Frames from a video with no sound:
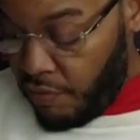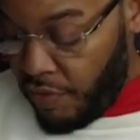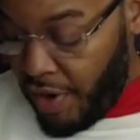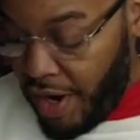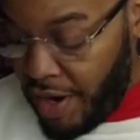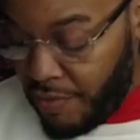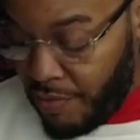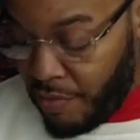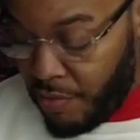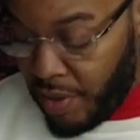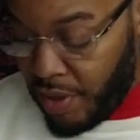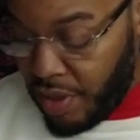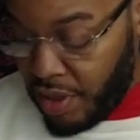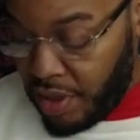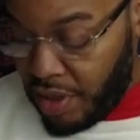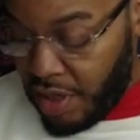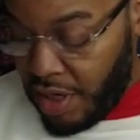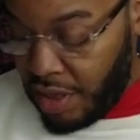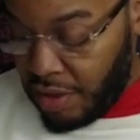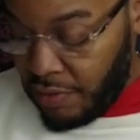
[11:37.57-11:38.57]
vibrant,
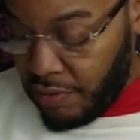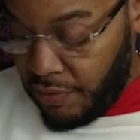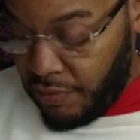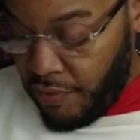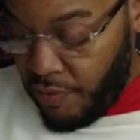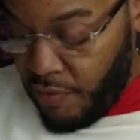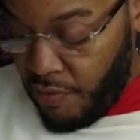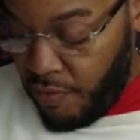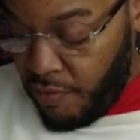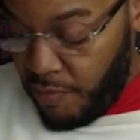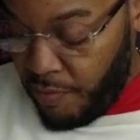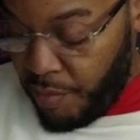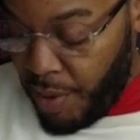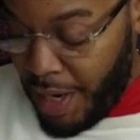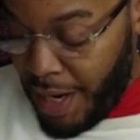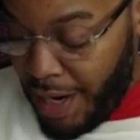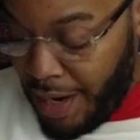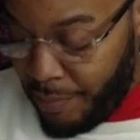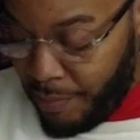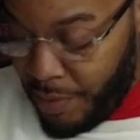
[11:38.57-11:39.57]
colorful,
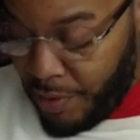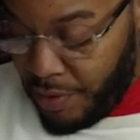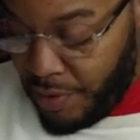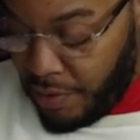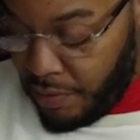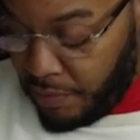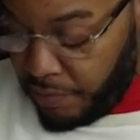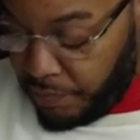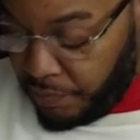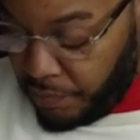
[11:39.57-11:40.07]
popping